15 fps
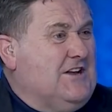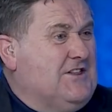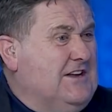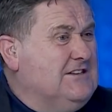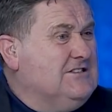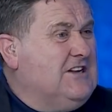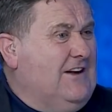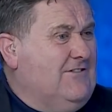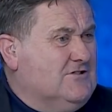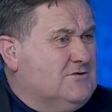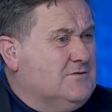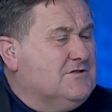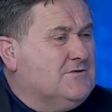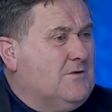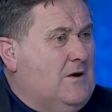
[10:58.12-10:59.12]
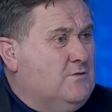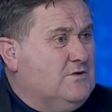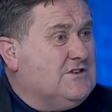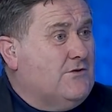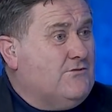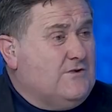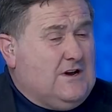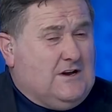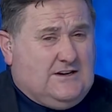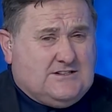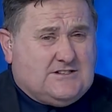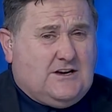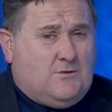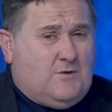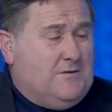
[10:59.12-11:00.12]
Davis. I think Davis was a
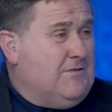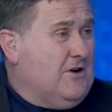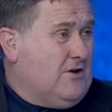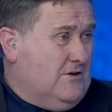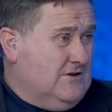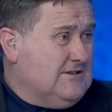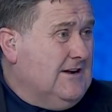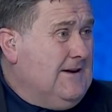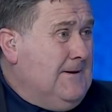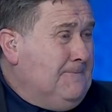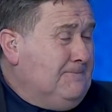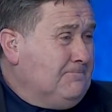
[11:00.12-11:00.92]
realistic one because